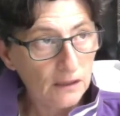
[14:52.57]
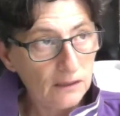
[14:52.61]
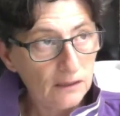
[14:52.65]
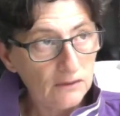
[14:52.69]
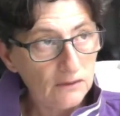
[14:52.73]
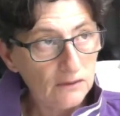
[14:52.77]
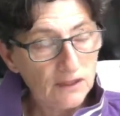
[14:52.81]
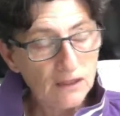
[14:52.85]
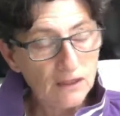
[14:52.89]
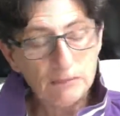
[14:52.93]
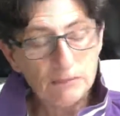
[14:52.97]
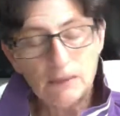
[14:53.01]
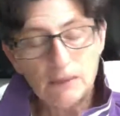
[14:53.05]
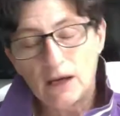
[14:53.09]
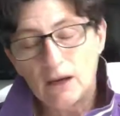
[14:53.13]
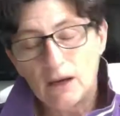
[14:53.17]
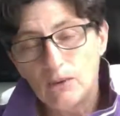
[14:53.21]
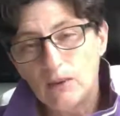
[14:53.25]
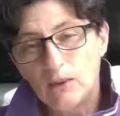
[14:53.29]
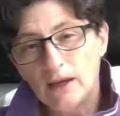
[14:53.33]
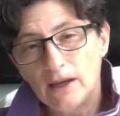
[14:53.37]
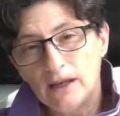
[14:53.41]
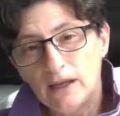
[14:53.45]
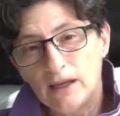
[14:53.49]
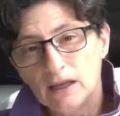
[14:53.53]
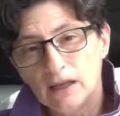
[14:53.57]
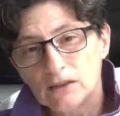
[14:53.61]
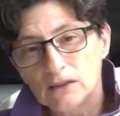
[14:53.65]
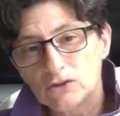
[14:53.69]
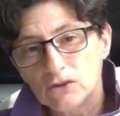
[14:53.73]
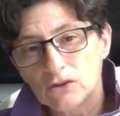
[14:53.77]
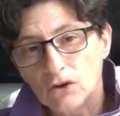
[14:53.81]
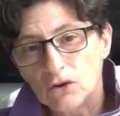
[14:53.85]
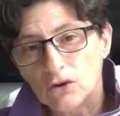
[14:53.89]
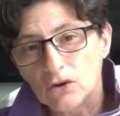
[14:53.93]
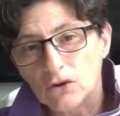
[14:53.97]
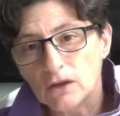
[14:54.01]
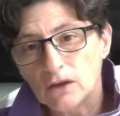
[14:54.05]
somehow I held
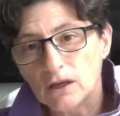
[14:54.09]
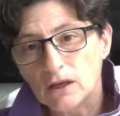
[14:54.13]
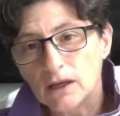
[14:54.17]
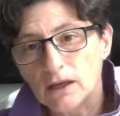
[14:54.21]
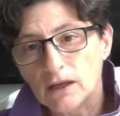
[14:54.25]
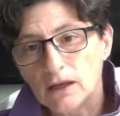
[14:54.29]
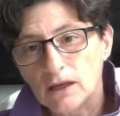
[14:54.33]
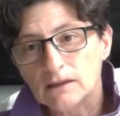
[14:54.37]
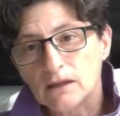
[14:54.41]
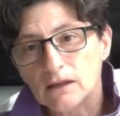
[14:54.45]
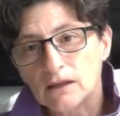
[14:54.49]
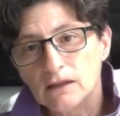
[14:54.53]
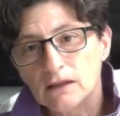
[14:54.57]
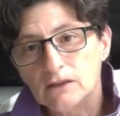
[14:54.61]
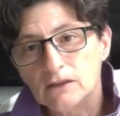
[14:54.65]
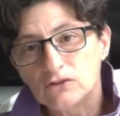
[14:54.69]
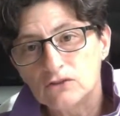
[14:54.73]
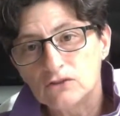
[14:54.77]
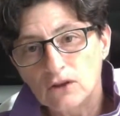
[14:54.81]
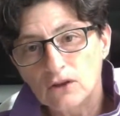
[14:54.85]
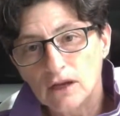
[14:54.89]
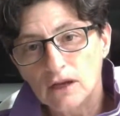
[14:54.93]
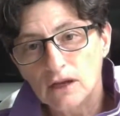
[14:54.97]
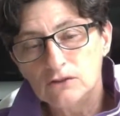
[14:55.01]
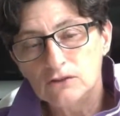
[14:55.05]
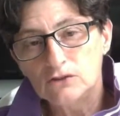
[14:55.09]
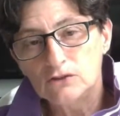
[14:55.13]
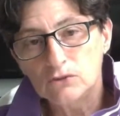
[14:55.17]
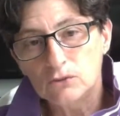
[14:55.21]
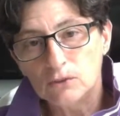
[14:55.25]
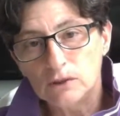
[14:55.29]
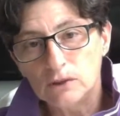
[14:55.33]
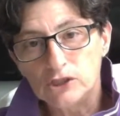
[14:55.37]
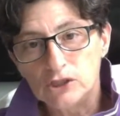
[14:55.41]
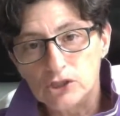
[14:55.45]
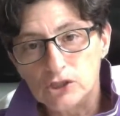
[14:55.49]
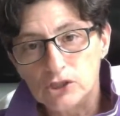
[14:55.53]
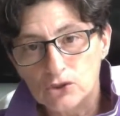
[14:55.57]
on and I tried to
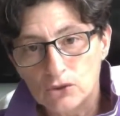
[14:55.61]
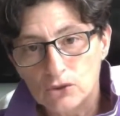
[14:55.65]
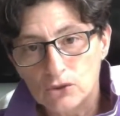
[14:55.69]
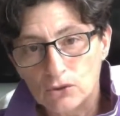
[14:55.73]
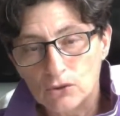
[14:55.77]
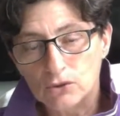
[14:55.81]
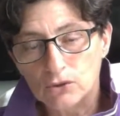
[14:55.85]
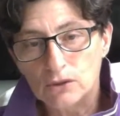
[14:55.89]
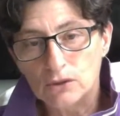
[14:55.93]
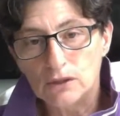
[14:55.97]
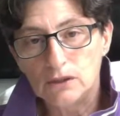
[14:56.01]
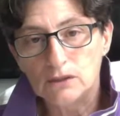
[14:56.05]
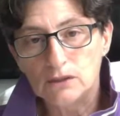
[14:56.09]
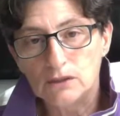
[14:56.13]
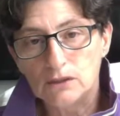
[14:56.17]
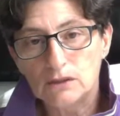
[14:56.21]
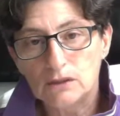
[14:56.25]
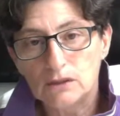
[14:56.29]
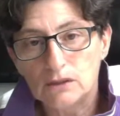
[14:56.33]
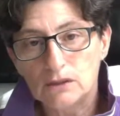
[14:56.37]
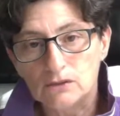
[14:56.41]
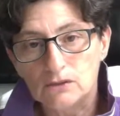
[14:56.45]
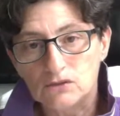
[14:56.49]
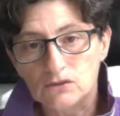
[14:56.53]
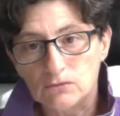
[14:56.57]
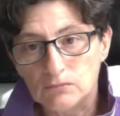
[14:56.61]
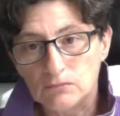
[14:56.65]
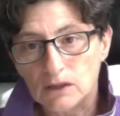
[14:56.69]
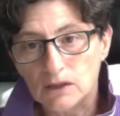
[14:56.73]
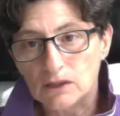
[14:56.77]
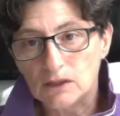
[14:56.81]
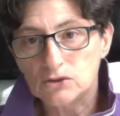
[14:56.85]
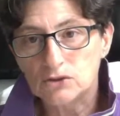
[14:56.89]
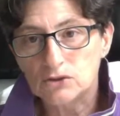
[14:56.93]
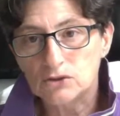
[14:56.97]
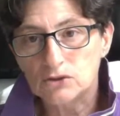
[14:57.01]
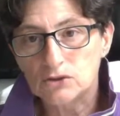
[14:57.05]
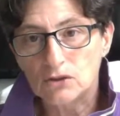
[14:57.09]
enjoy as
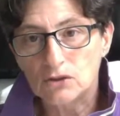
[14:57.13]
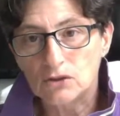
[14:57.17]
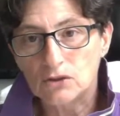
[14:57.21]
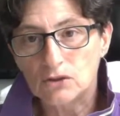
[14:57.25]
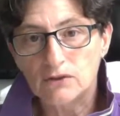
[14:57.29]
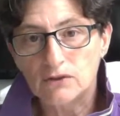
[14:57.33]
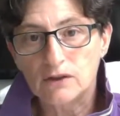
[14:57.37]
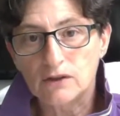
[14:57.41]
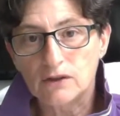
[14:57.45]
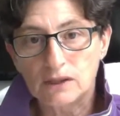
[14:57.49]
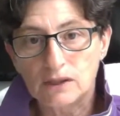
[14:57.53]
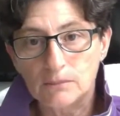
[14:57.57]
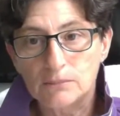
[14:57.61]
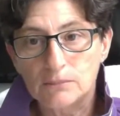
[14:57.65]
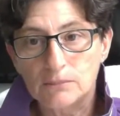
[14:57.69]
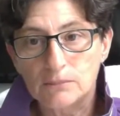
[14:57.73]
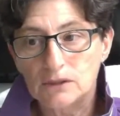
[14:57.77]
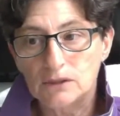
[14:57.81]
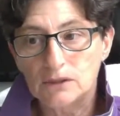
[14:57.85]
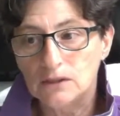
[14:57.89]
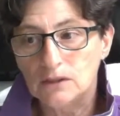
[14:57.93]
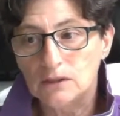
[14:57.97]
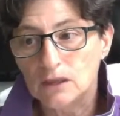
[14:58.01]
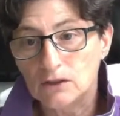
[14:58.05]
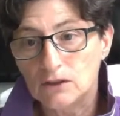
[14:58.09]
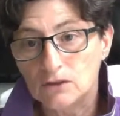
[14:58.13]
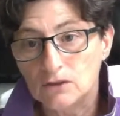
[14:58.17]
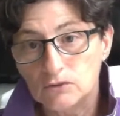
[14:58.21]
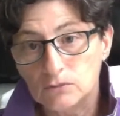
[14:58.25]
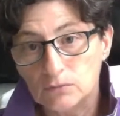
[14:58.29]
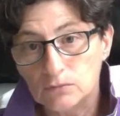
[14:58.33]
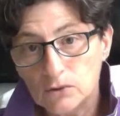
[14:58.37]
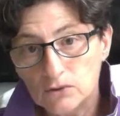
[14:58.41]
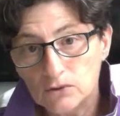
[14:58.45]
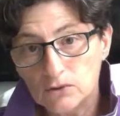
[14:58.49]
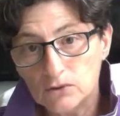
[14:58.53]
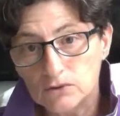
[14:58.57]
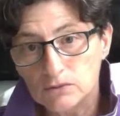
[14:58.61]
much of her company as
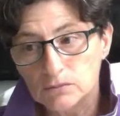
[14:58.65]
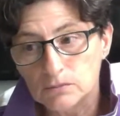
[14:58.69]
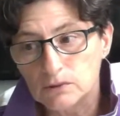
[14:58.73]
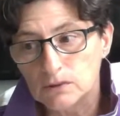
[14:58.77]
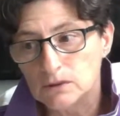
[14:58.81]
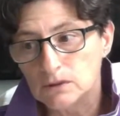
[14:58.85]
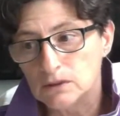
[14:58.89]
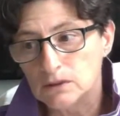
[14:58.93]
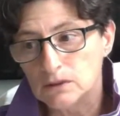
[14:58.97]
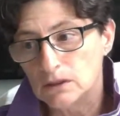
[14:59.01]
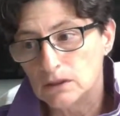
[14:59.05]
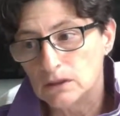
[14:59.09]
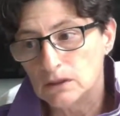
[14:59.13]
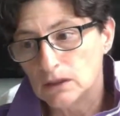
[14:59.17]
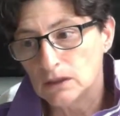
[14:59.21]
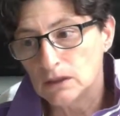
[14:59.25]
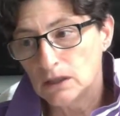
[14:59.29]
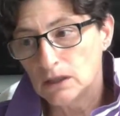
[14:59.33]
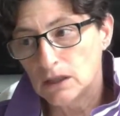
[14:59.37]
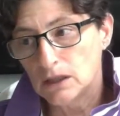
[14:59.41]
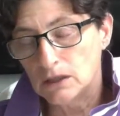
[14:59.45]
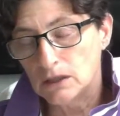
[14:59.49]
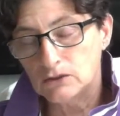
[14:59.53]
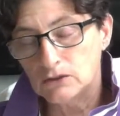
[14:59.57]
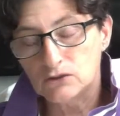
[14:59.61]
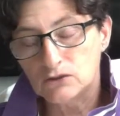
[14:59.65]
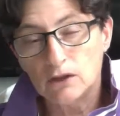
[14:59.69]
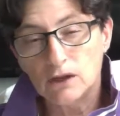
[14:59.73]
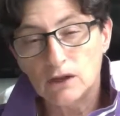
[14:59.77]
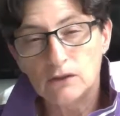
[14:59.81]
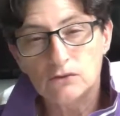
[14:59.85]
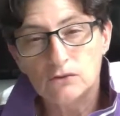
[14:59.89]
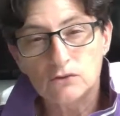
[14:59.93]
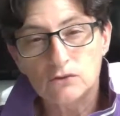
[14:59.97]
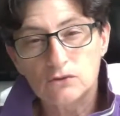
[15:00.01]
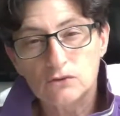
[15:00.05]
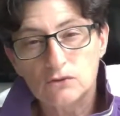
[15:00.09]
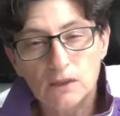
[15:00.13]
possible. I
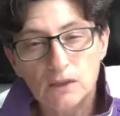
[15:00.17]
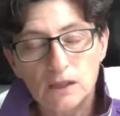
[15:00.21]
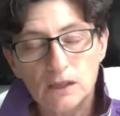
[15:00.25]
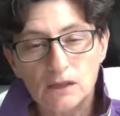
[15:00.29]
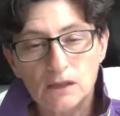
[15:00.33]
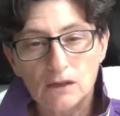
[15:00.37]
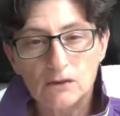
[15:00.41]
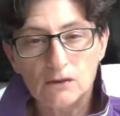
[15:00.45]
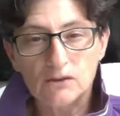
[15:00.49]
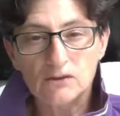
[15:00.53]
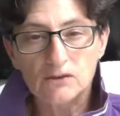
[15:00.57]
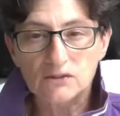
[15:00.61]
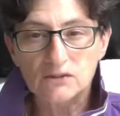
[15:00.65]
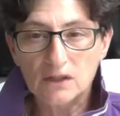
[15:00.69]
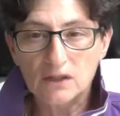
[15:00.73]
tried to make her as